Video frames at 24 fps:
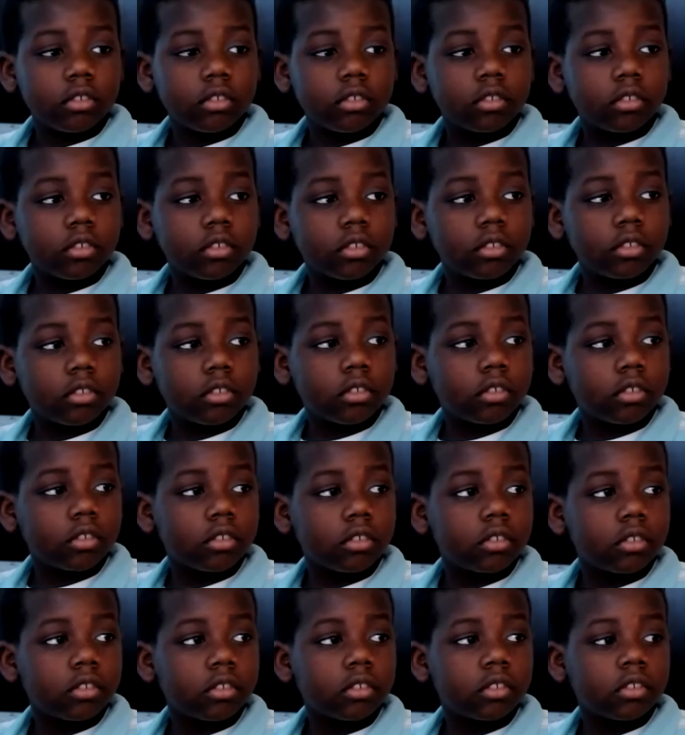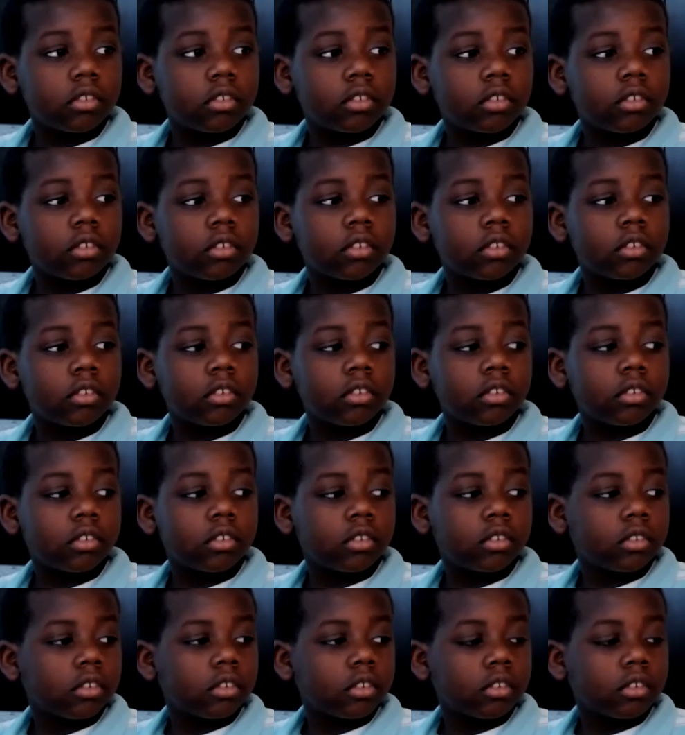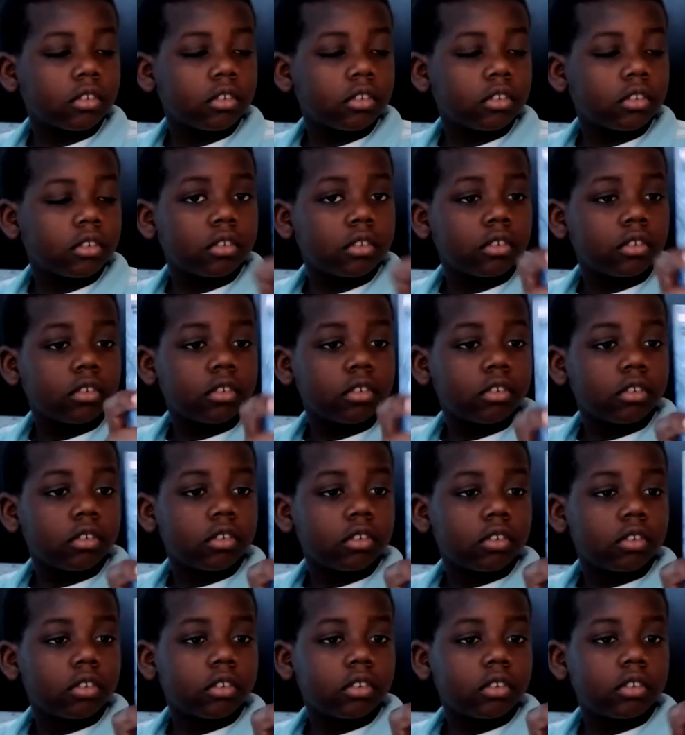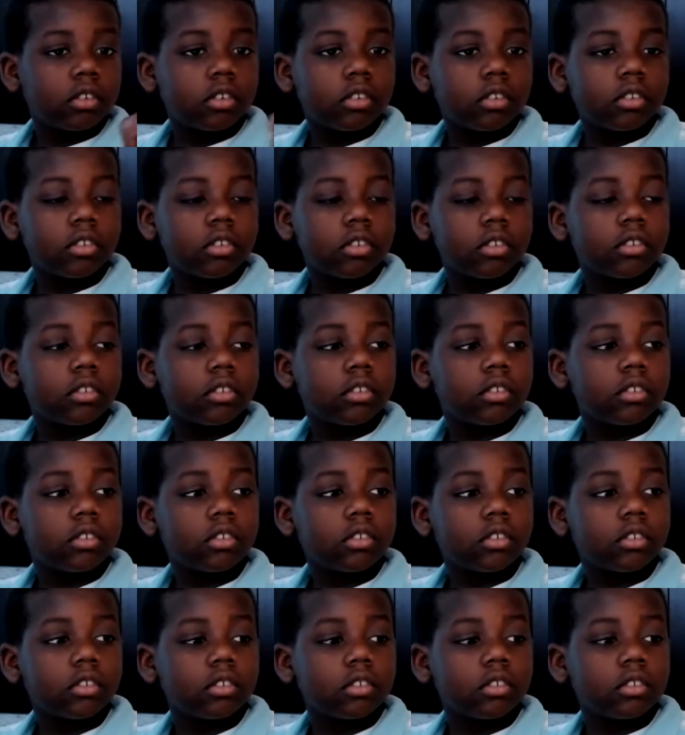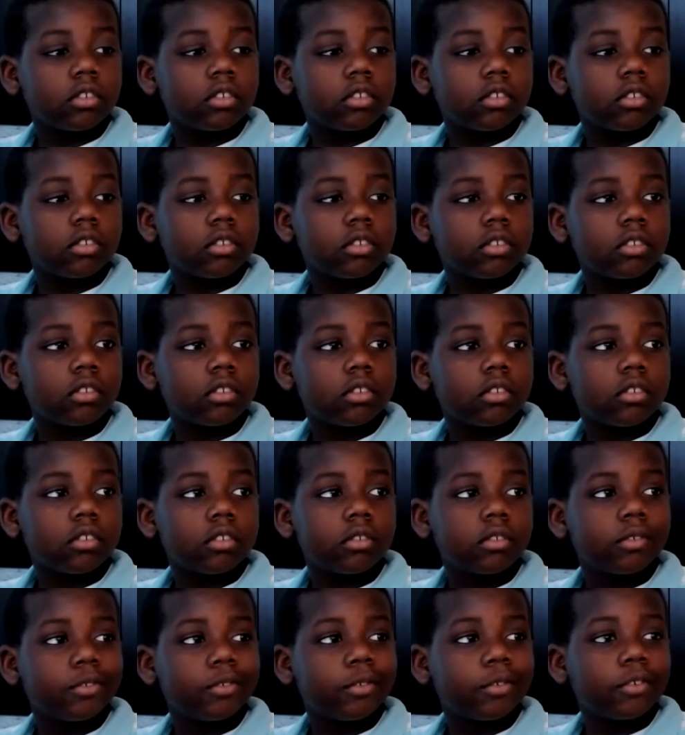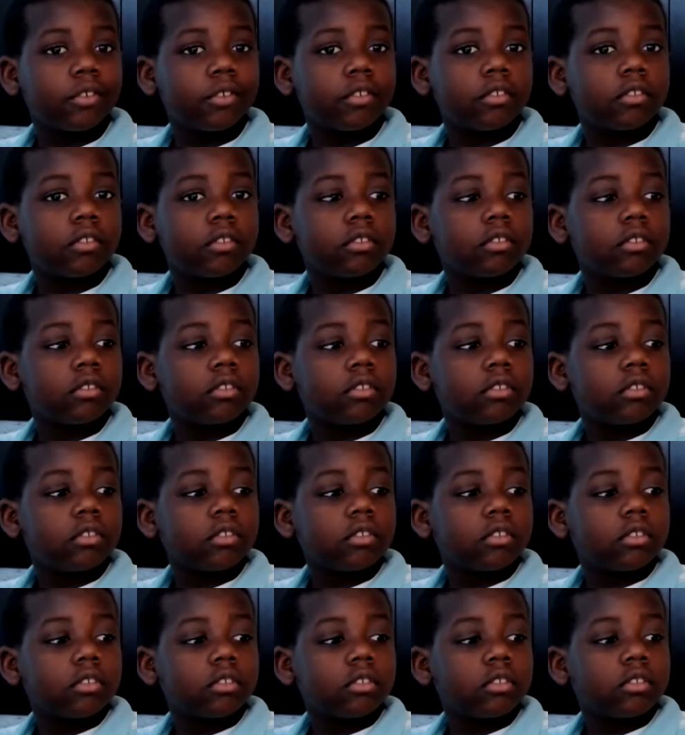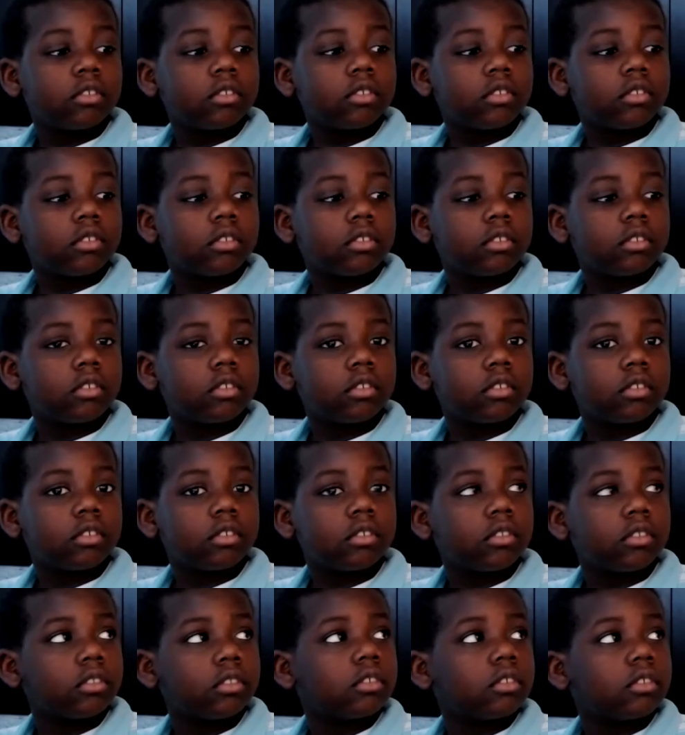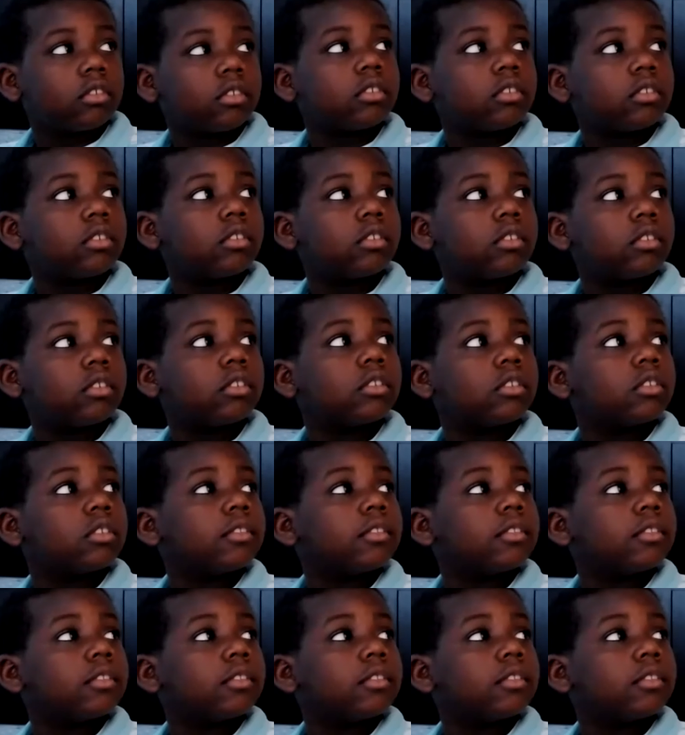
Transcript: (not speaking)